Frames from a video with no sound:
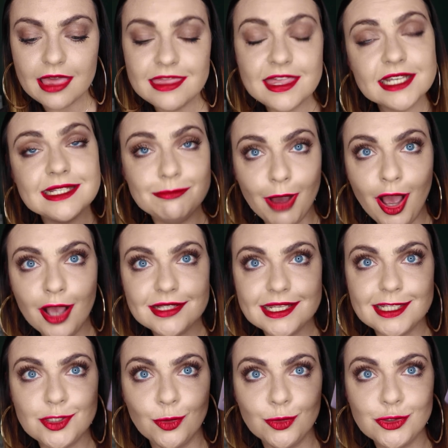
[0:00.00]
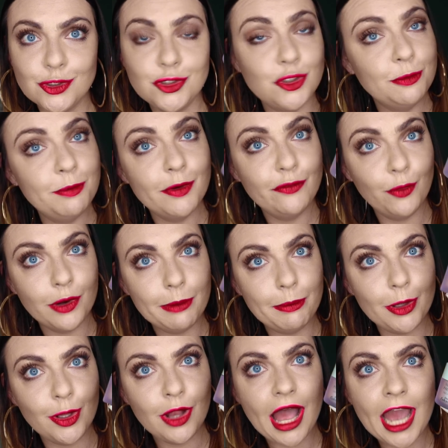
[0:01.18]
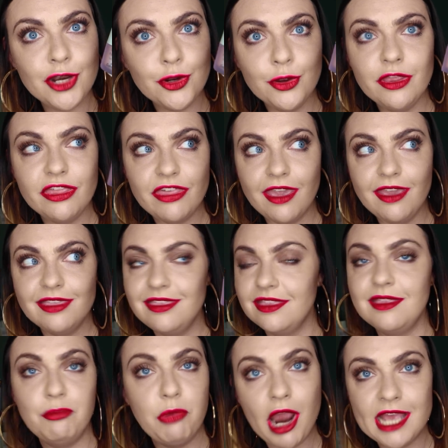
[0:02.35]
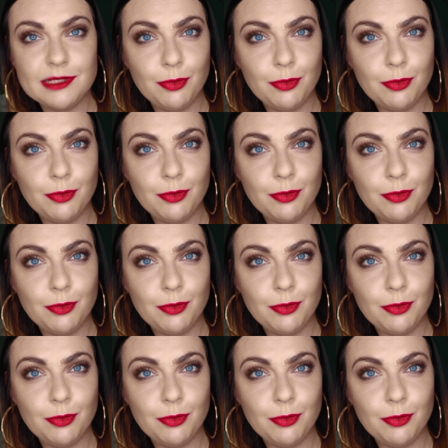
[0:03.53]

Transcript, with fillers: this mask is also super affordable. I don't think that the price